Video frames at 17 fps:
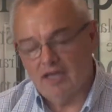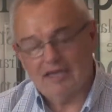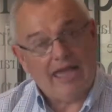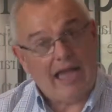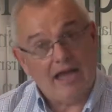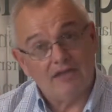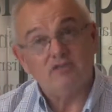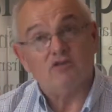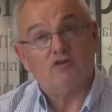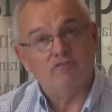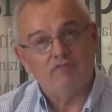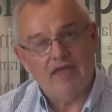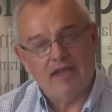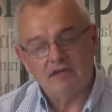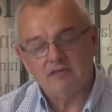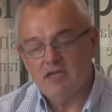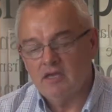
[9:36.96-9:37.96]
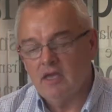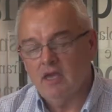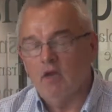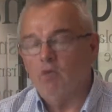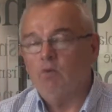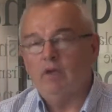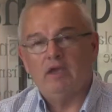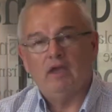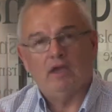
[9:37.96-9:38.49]
cut of that.
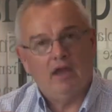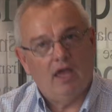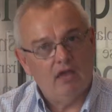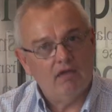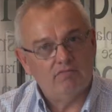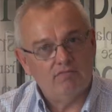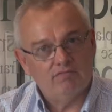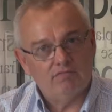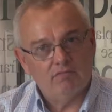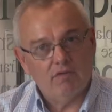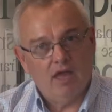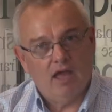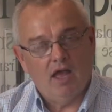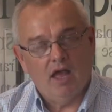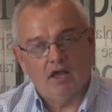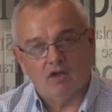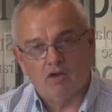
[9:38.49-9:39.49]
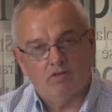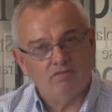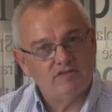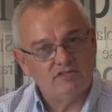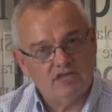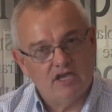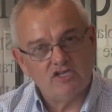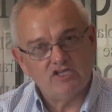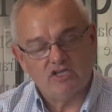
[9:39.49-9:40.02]
We can have a
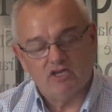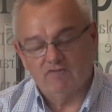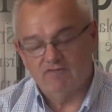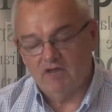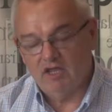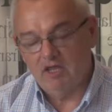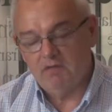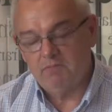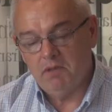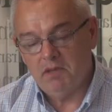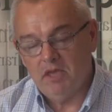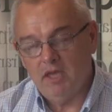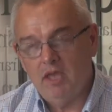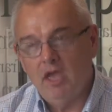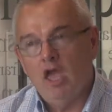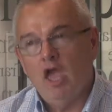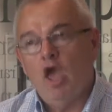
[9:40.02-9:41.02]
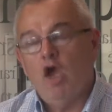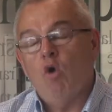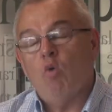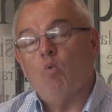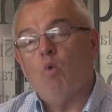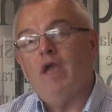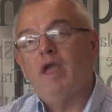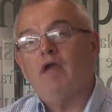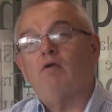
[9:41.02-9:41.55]
conversation if need be.
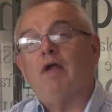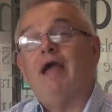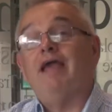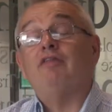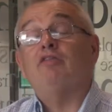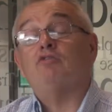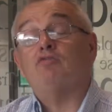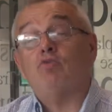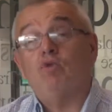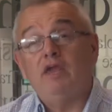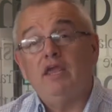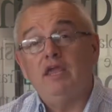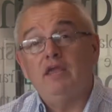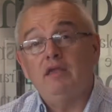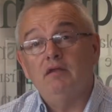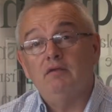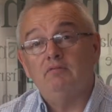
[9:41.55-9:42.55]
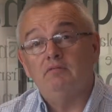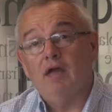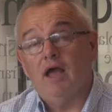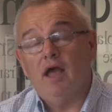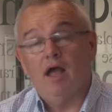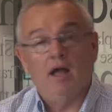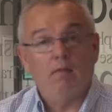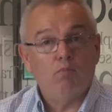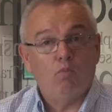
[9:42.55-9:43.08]
Where a 3
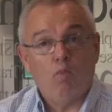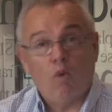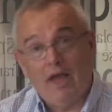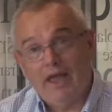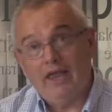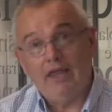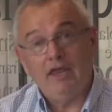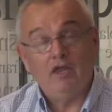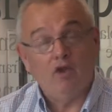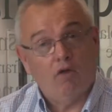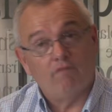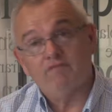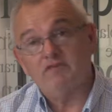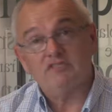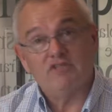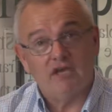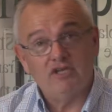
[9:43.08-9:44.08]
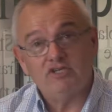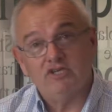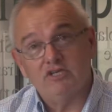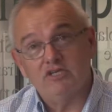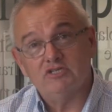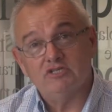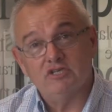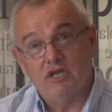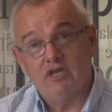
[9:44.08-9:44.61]
way conversation
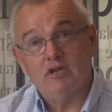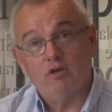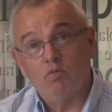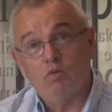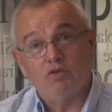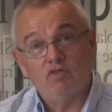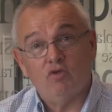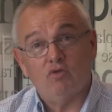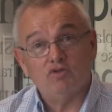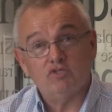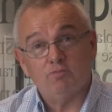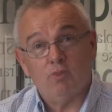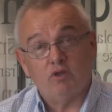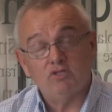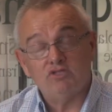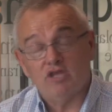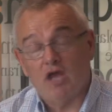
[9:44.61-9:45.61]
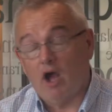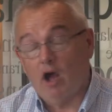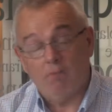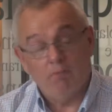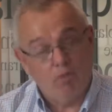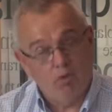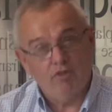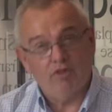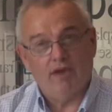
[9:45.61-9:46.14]
is needed with your sponsor,
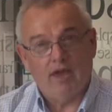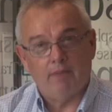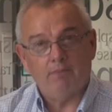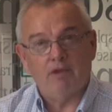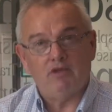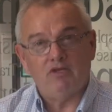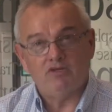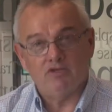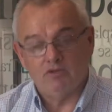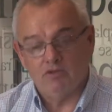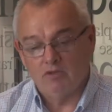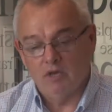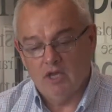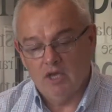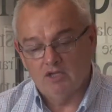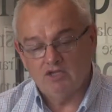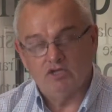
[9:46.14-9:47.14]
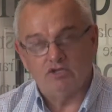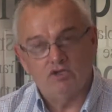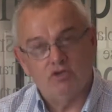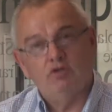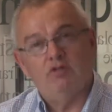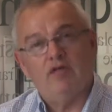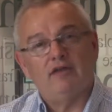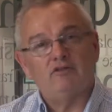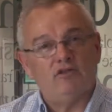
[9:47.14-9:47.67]
I'm more than happy to
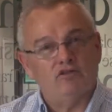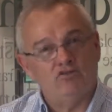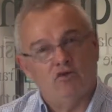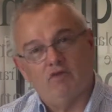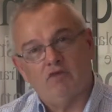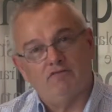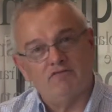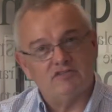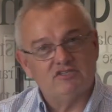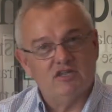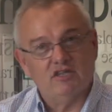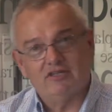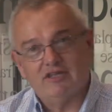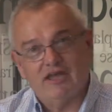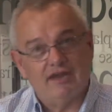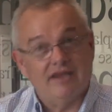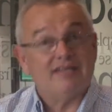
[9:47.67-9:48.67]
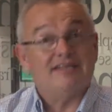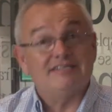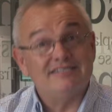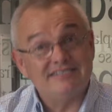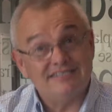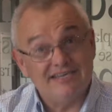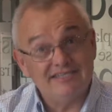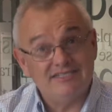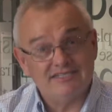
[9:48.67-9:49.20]
do that, to try to facilitate a
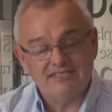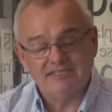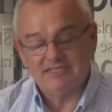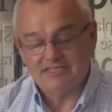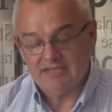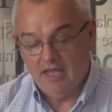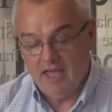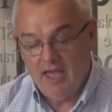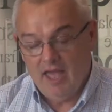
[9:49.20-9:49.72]
consensus,